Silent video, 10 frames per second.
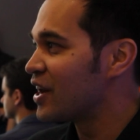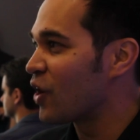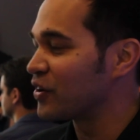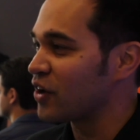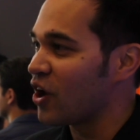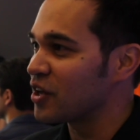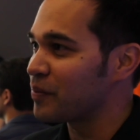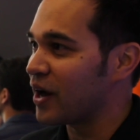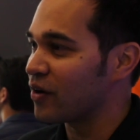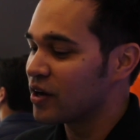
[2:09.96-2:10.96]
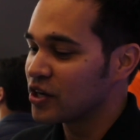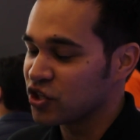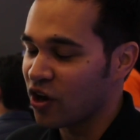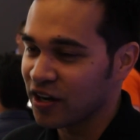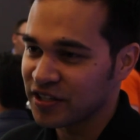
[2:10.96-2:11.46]
No, it's all about
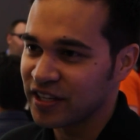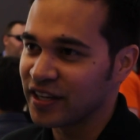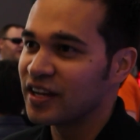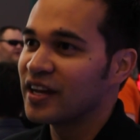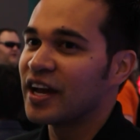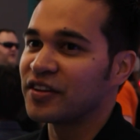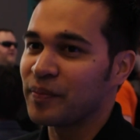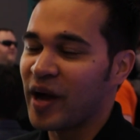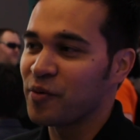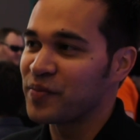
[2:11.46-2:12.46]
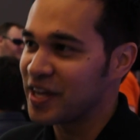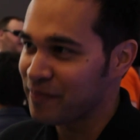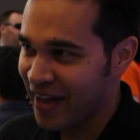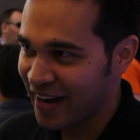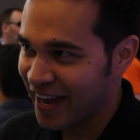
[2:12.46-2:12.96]
taunting, it's about being
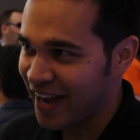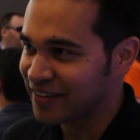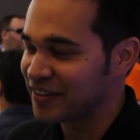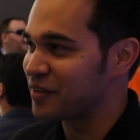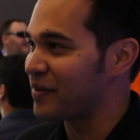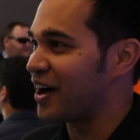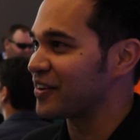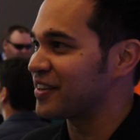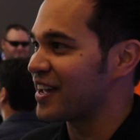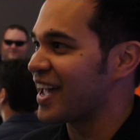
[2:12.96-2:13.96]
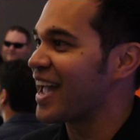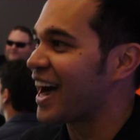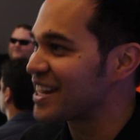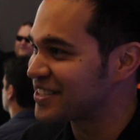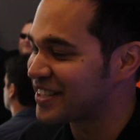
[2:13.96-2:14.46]
badass, it's about saying, hey,
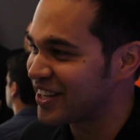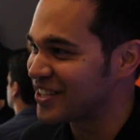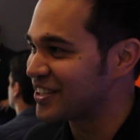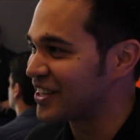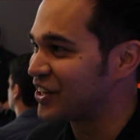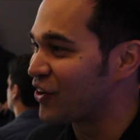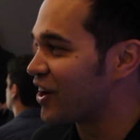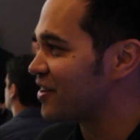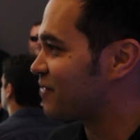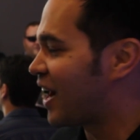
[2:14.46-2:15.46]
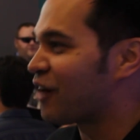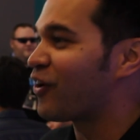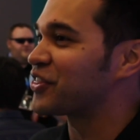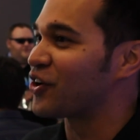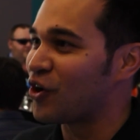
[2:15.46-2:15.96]
I just killed you, and you know what? I
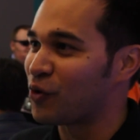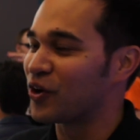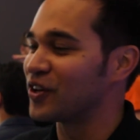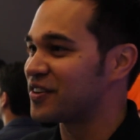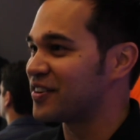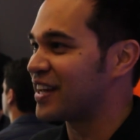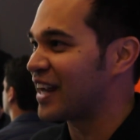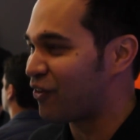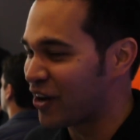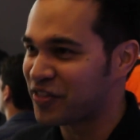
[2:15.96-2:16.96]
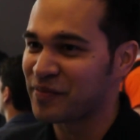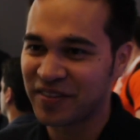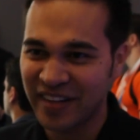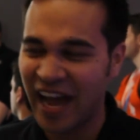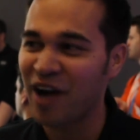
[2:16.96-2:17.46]
want the whole world to see it, I want them to
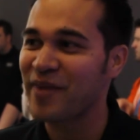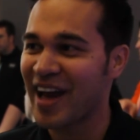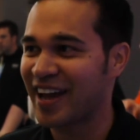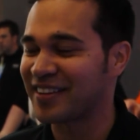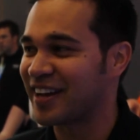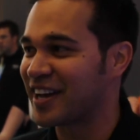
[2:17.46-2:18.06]
see how badass I